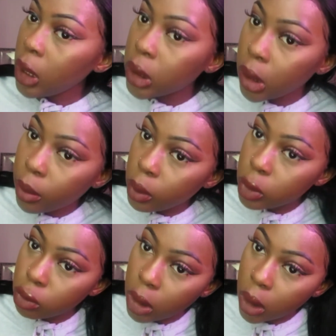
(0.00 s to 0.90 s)
tell me
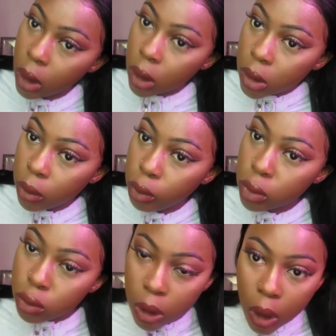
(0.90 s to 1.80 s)
what you think. Tell me
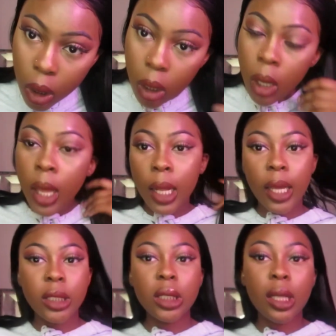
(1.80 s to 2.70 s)
what you think.
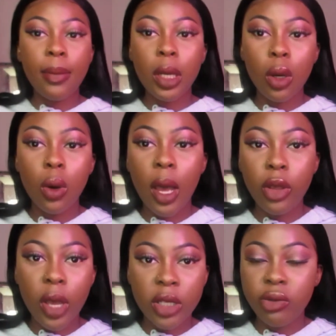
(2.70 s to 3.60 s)
Like, just let me know how
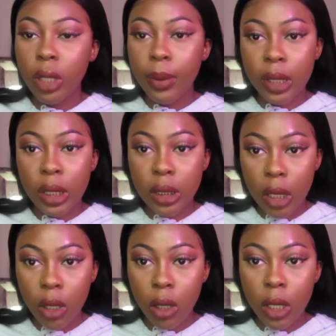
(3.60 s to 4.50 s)
you guys feel about this
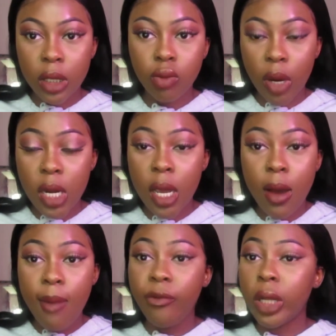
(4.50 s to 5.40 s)
hair, because right
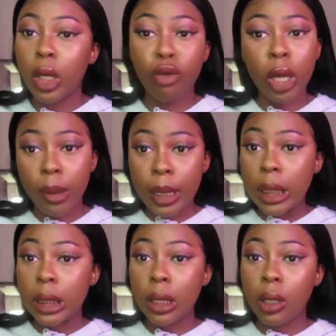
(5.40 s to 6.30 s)
now I'm feeling great about
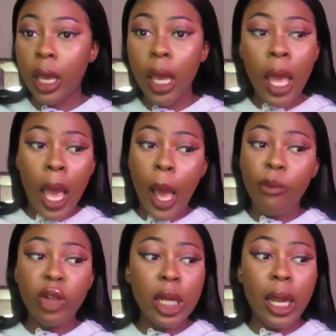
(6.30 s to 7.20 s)
this hair. Like, I'm
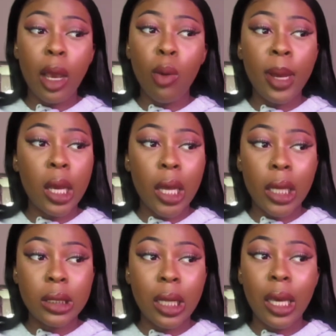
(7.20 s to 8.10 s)
feeling like, oh my
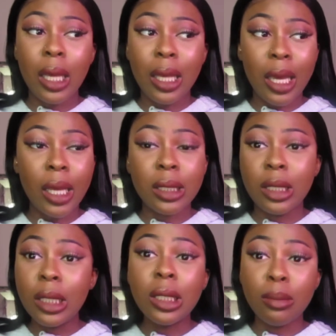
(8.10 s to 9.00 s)
gosh, like, yes,
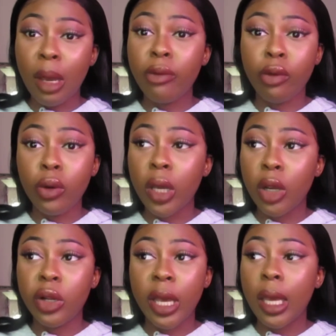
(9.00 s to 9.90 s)
this is my real
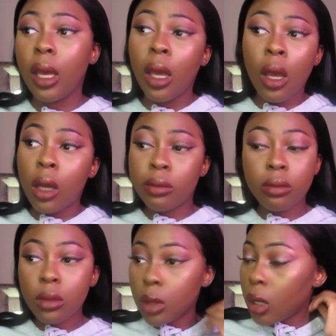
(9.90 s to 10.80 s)
hair. Like,
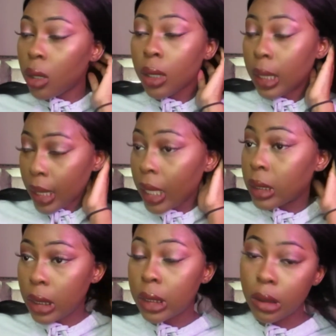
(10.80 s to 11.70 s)

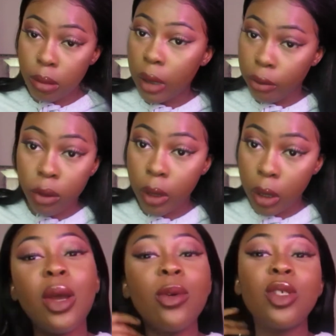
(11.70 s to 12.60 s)
yes, this is my real
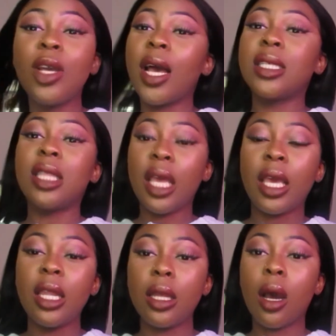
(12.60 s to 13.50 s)
Know what you guys think
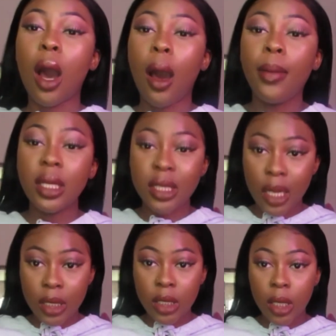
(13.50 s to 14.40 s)
in the comment
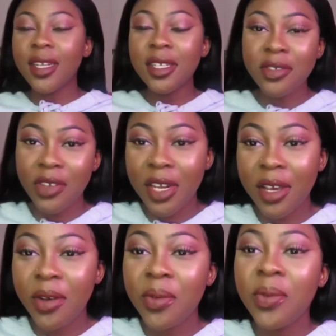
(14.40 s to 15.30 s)
section. This
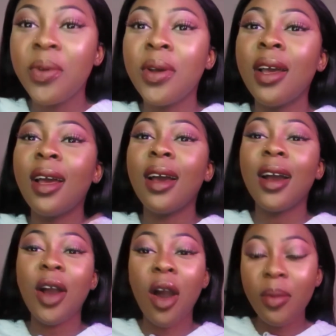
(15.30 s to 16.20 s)
video,
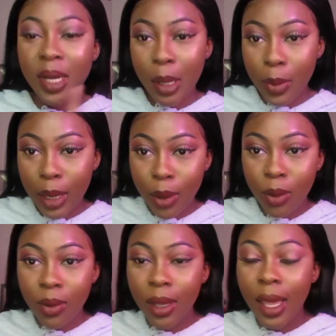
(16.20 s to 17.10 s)
comment down
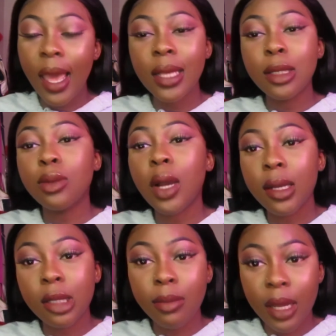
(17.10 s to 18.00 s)
below, and
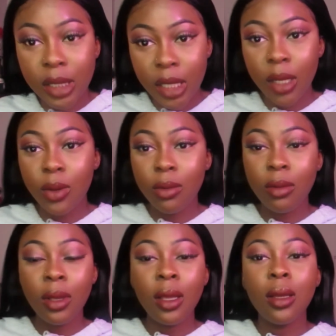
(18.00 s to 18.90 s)
subscribe to my channel.
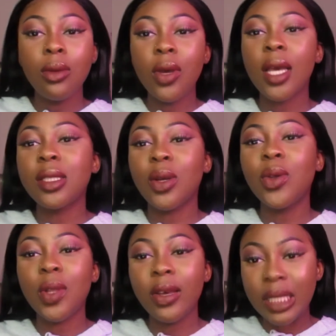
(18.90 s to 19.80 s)
You guys know
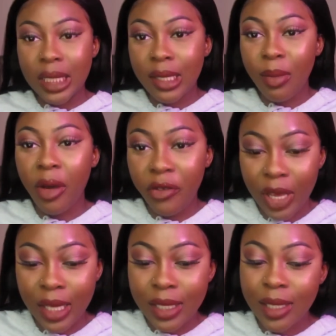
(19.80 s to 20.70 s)
you love to see my
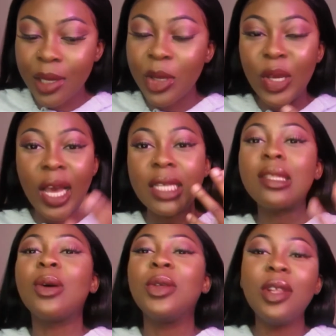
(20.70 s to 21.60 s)
face. You guys
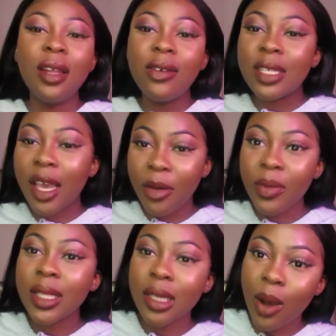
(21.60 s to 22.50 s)
know you love to hear
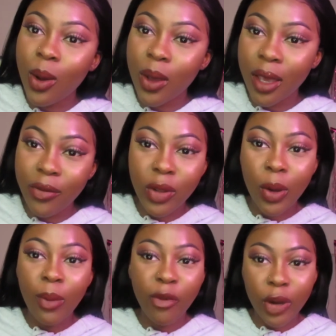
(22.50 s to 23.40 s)
me talk, even though
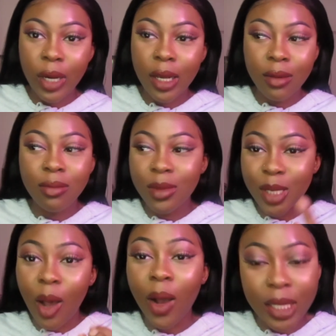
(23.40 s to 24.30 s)
I'm very
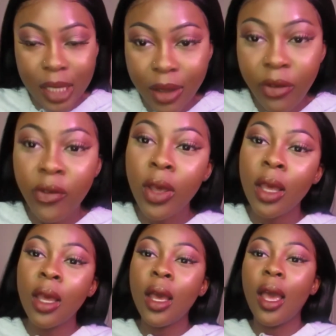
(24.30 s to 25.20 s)
talkative.
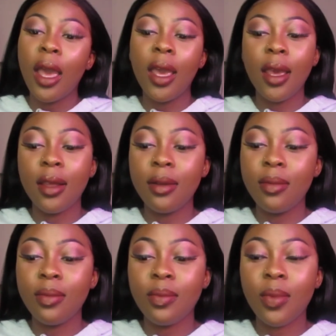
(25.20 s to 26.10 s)

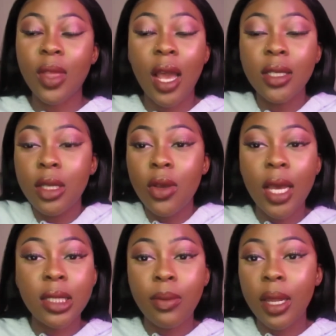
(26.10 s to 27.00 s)
And I'll see you
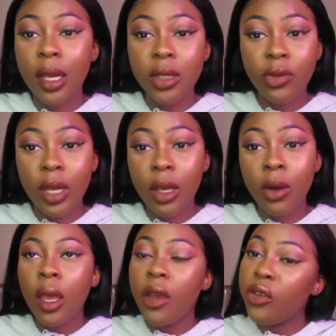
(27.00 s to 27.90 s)
guys in my next video.
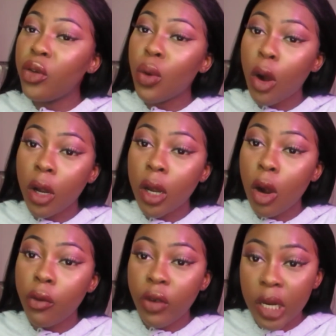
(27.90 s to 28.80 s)
If you aren't
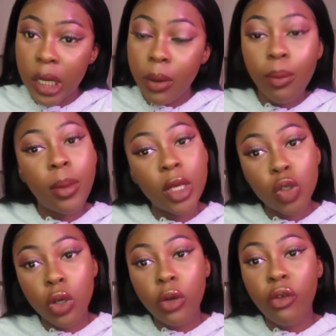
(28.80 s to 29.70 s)
already, make sure
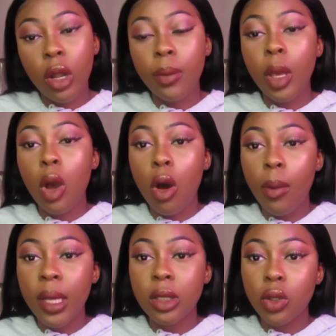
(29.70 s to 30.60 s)
you're following me on all
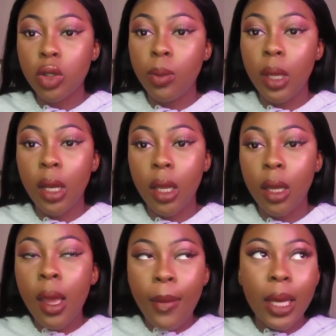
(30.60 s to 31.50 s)
my social media,
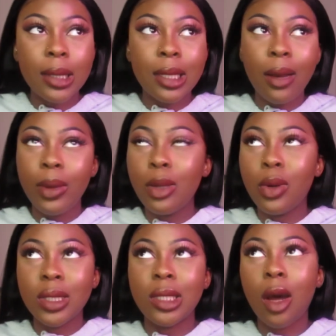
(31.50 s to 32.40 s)
because that way you can
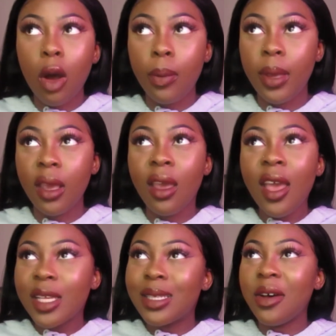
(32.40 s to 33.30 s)
stalk me.
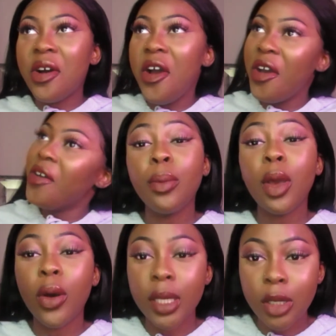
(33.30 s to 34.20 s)
So follow me
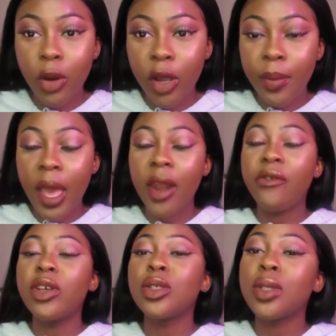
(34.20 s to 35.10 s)
on Instagram at
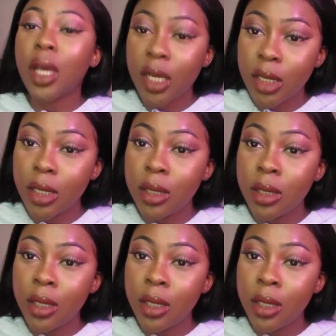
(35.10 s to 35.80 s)
Officialtashaa,